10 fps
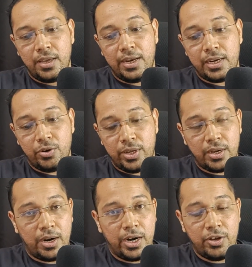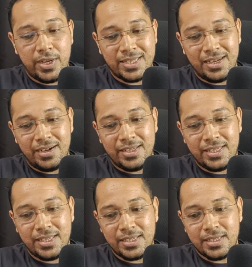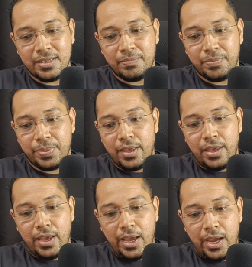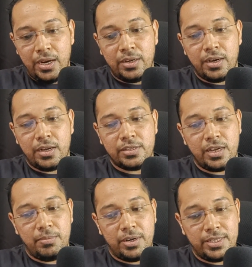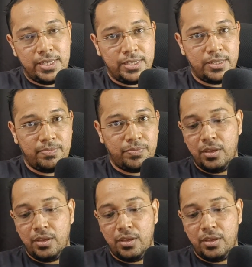including cardiovascular diseases and Alzheimer's disease.